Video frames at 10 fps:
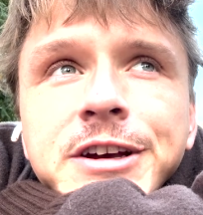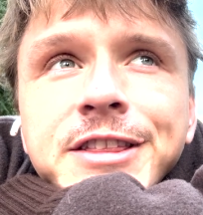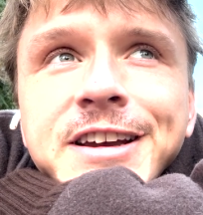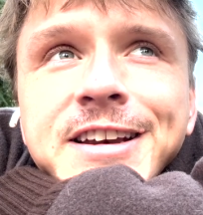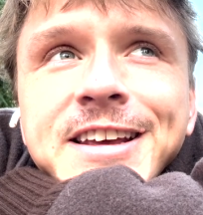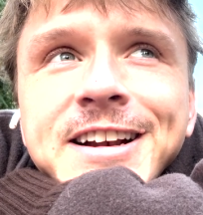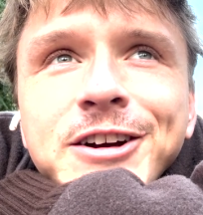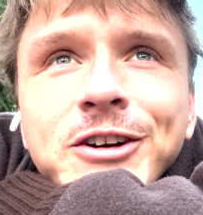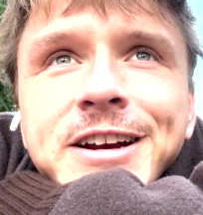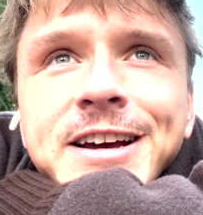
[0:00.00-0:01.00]
I think I needed it
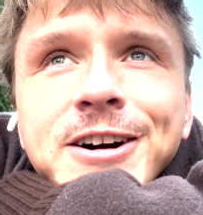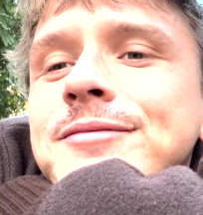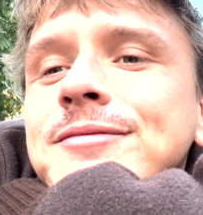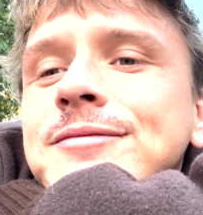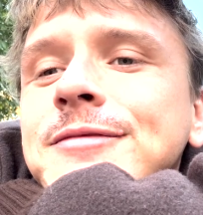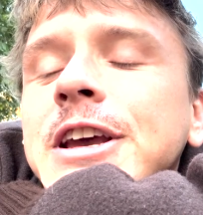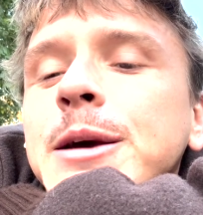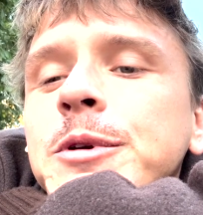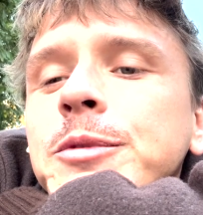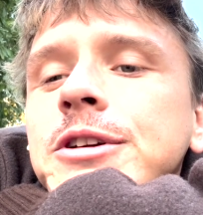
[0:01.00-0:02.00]
right now.
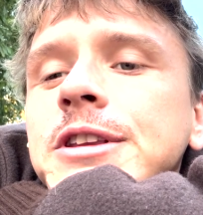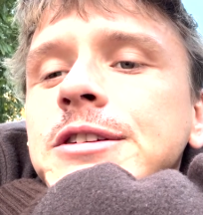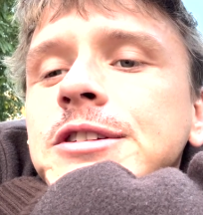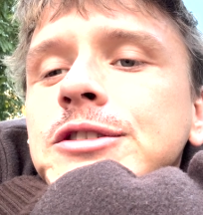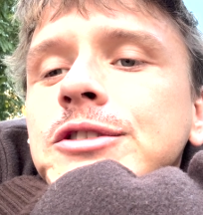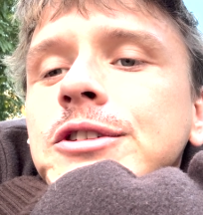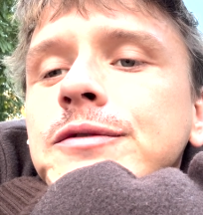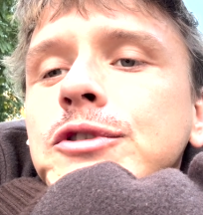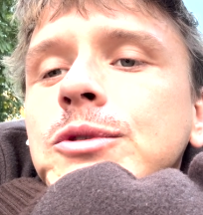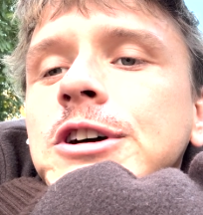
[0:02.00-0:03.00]
Happy birthday, sister,
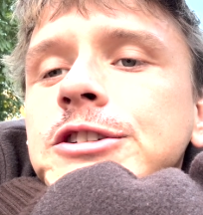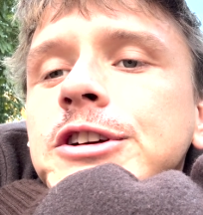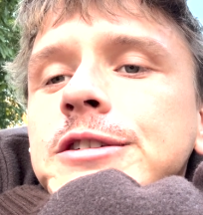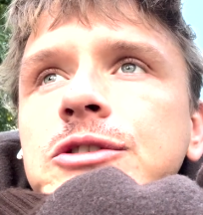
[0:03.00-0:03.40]
if you're watching.